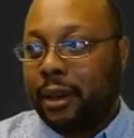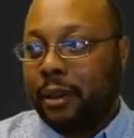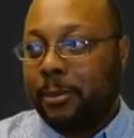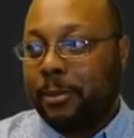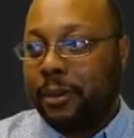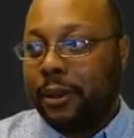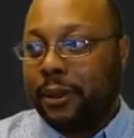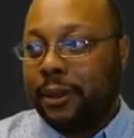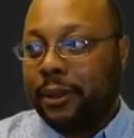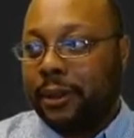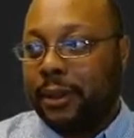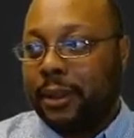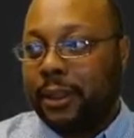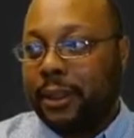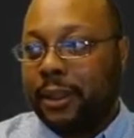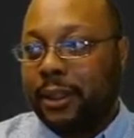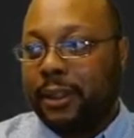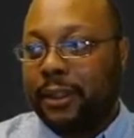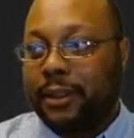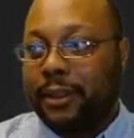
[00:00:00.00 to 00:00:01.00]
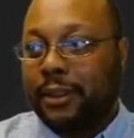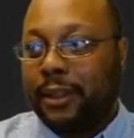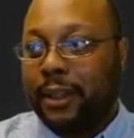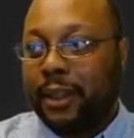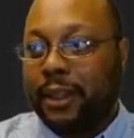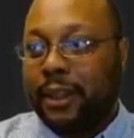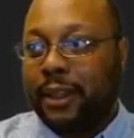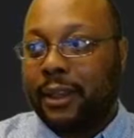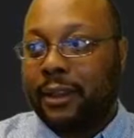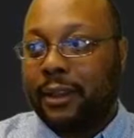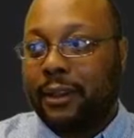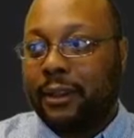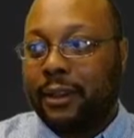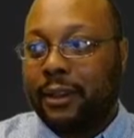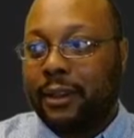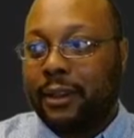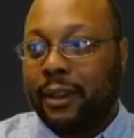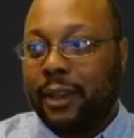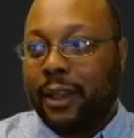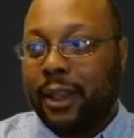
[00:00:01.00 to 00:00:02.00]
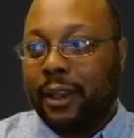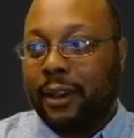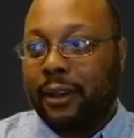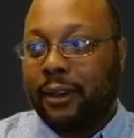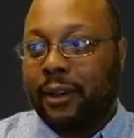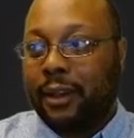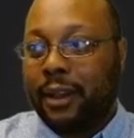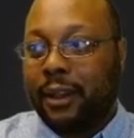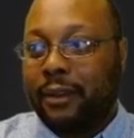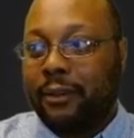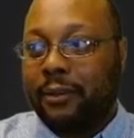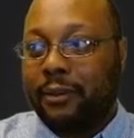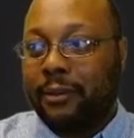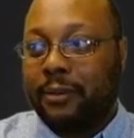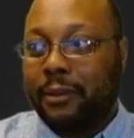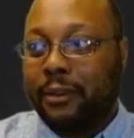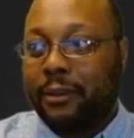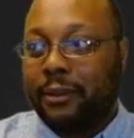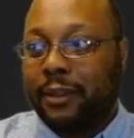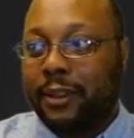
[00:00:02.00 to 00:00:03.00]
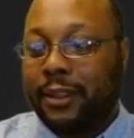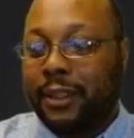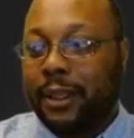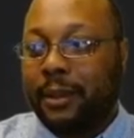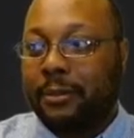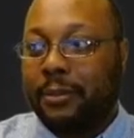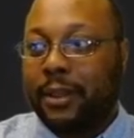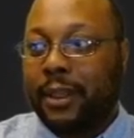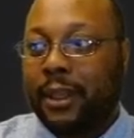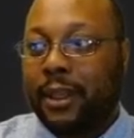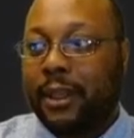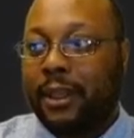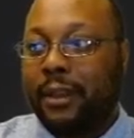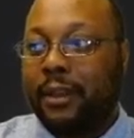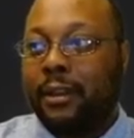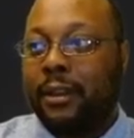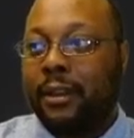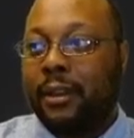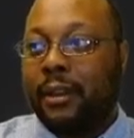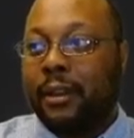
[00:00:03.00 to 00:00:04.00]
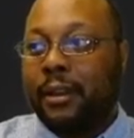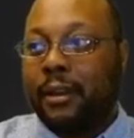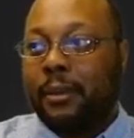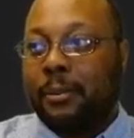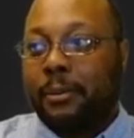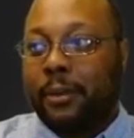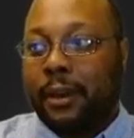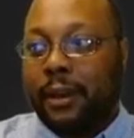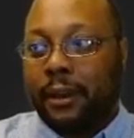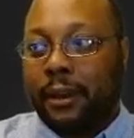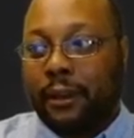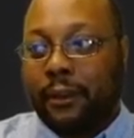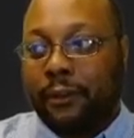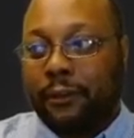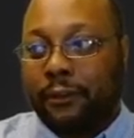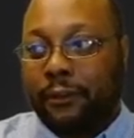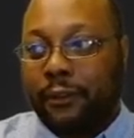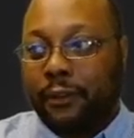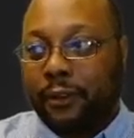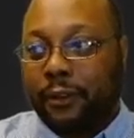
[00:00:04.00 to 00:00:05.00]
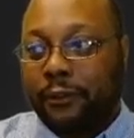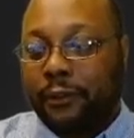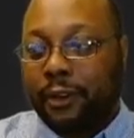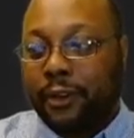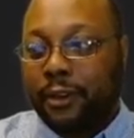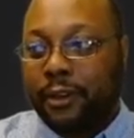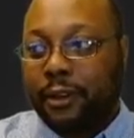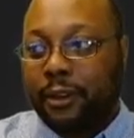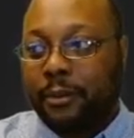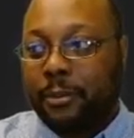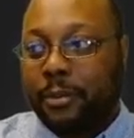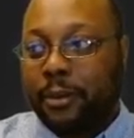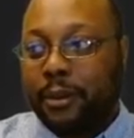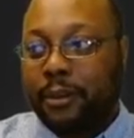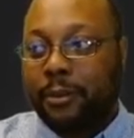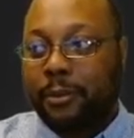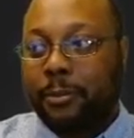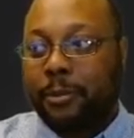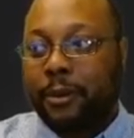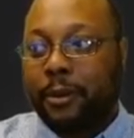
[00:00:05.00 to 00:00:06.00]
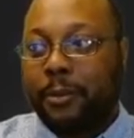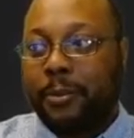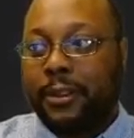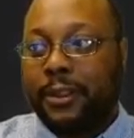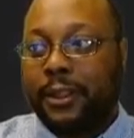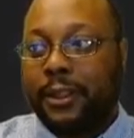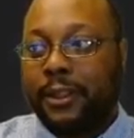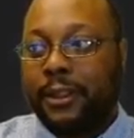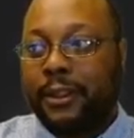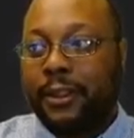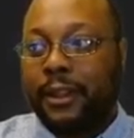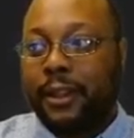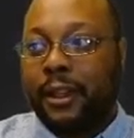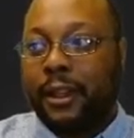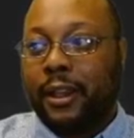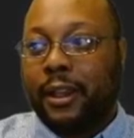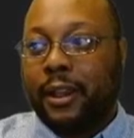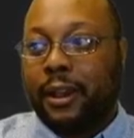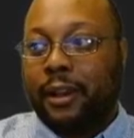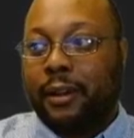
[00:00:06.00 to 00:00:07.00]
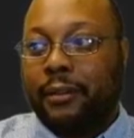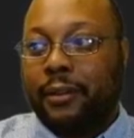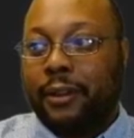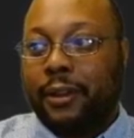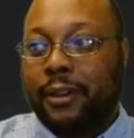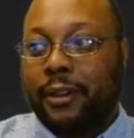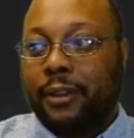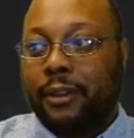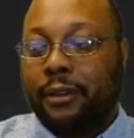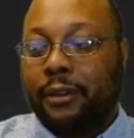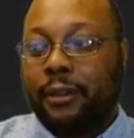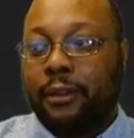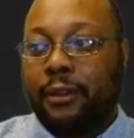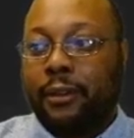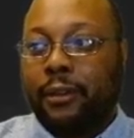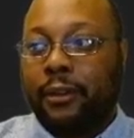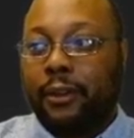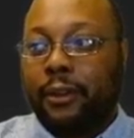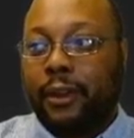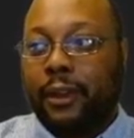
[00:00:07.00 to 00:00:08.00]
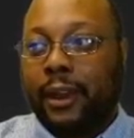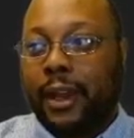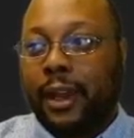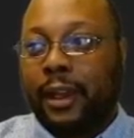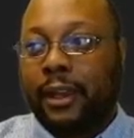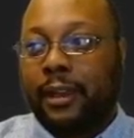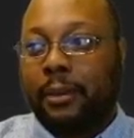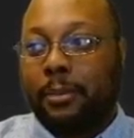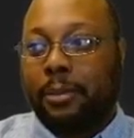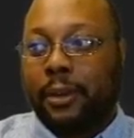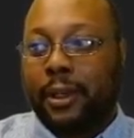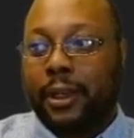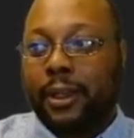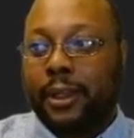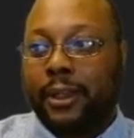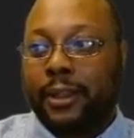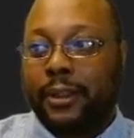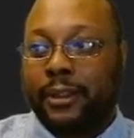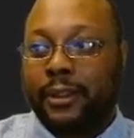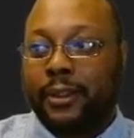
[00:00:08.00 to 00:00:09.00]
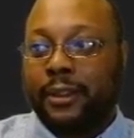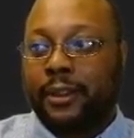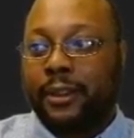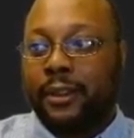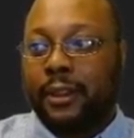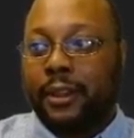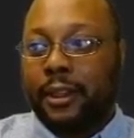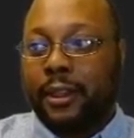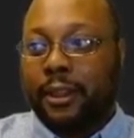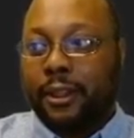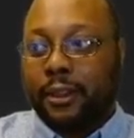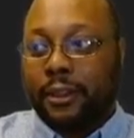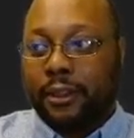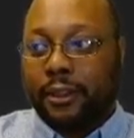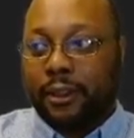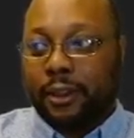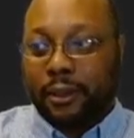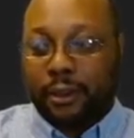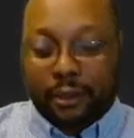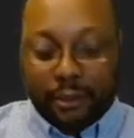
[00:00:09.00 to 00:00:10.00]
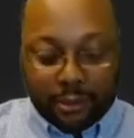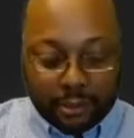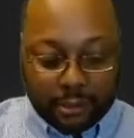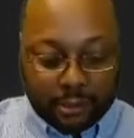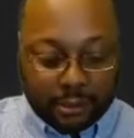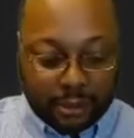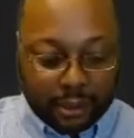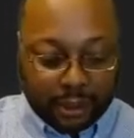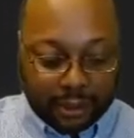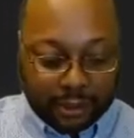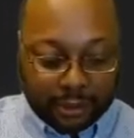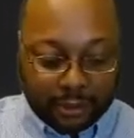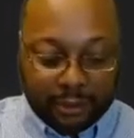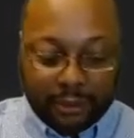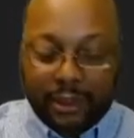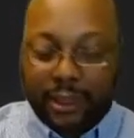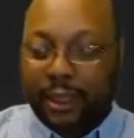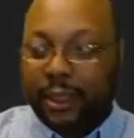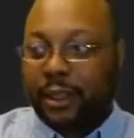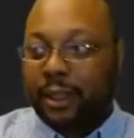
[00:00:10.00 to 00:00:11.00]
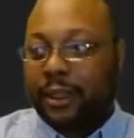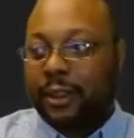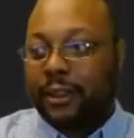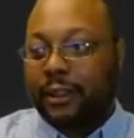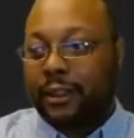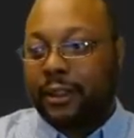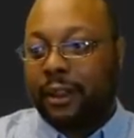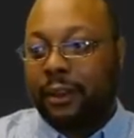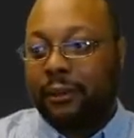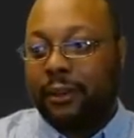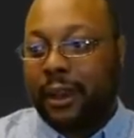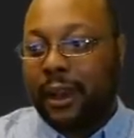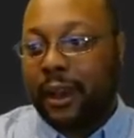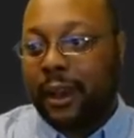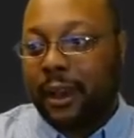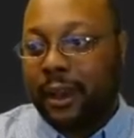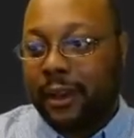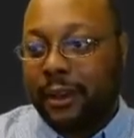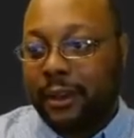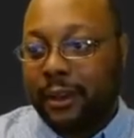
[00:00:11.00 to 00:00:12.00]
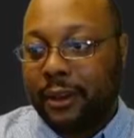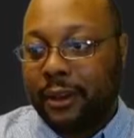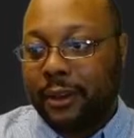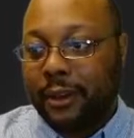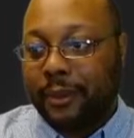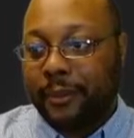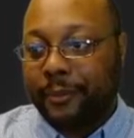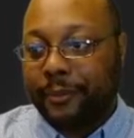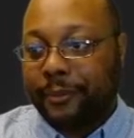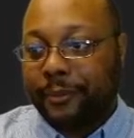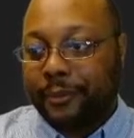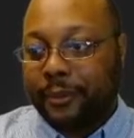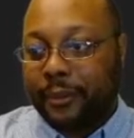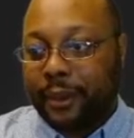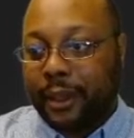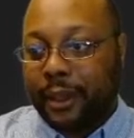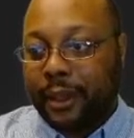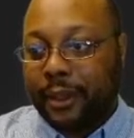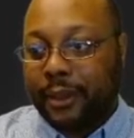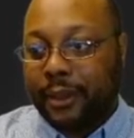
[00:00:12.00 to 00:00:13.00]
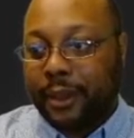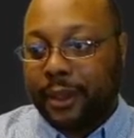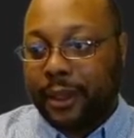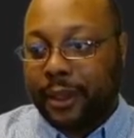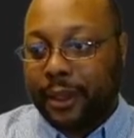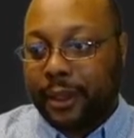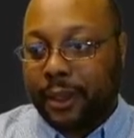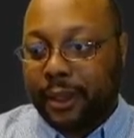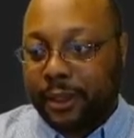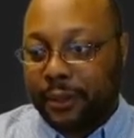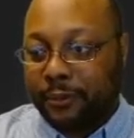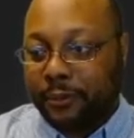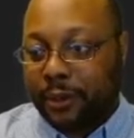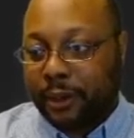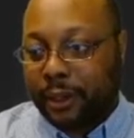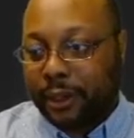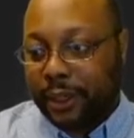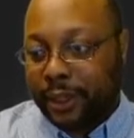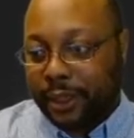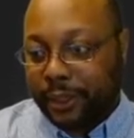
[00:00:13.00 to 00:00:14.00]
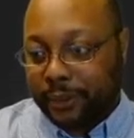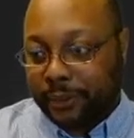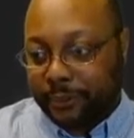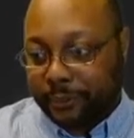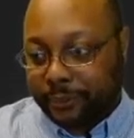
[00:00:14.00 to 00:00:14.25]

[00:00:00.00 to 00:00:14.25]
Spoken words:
put this in here, and it would do the same thing. But for functional purposes, I want to show you you can add a plus. So let's go ahead and say that, and then run it.